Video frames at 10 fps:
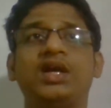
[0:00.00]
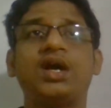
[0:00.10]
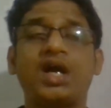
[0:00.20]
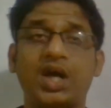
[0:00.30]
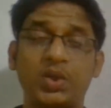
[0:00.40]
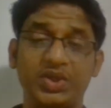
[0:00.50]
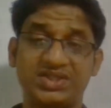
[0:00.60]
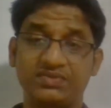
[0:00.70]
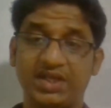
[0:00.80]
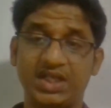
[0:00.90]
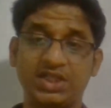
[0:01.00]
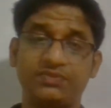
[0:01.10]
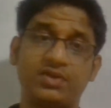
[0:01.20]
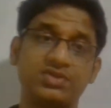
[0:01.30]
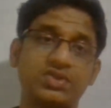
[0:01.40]
how it varies
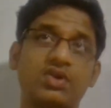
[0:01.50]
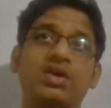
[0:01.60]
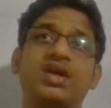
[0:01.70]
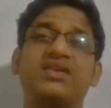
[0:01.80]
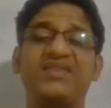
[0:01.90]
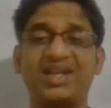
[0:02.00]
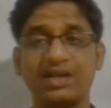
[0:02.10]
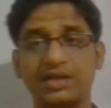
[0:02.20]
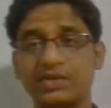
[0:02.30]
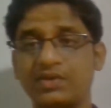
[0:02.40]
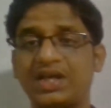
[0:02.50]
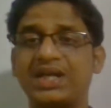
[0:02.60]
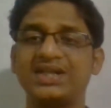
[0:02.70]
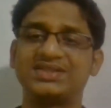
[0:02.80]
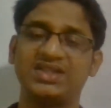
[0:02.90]
for strong and weak
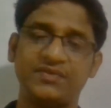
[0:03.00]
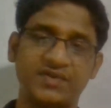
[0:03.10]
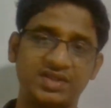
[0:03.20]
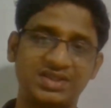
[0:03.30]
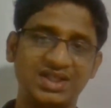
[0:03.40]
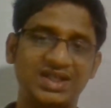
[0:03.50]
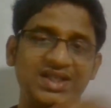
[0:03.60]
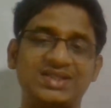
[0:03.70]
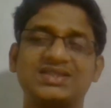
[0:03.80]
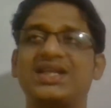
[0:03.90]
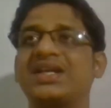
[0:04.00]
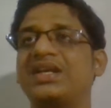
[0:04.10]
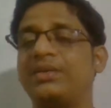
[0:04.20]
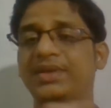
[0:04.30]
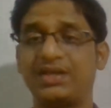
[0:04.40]
electrolytes, different theories like
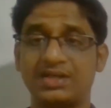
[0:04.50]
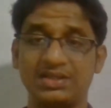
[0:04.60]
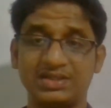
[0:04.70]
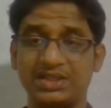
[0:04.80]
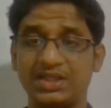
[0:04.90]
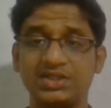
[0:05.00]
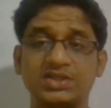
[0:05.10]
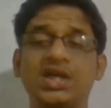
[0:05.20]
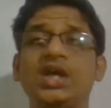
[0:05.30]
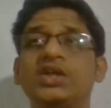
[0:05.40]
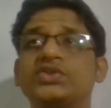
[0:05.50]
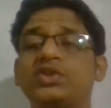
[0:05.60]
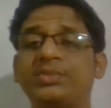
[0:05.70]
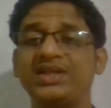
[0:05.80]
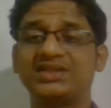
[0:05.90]
the vehicle theories.
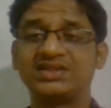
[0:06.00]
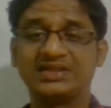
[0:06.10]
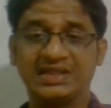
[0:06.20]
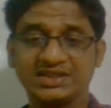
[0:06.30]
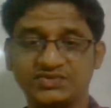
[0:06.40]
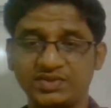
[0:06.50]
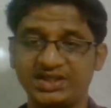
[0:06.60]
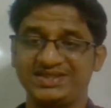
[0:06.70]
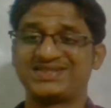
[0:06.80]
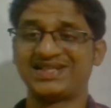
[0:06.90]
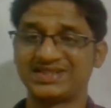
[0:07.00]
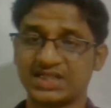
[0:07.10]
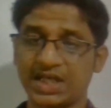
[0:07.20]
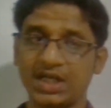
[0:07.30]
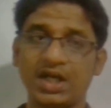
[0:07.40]
So many things we discussed,
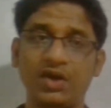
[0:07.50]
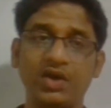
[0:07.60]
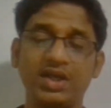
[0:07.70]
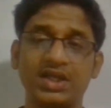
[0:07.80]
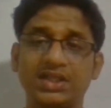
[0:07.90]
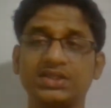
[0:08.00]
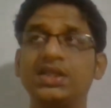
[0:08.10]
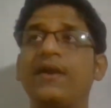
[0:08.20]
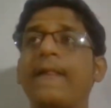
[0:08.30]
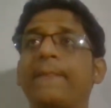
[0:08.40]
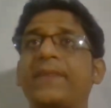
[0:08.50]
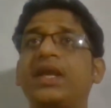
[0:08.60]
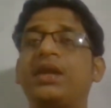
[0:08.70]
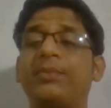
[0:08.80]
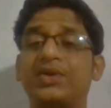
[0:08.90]
right? Now let us
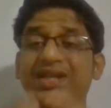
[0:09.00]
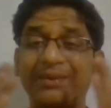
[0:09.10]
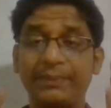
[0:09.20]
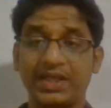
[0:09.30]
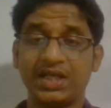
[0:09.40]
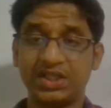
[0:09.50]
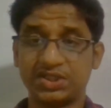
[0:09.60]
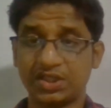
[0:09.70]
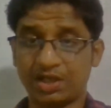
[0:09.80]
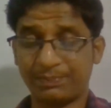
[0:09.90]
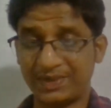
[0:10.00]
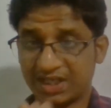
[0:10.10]
think about the application of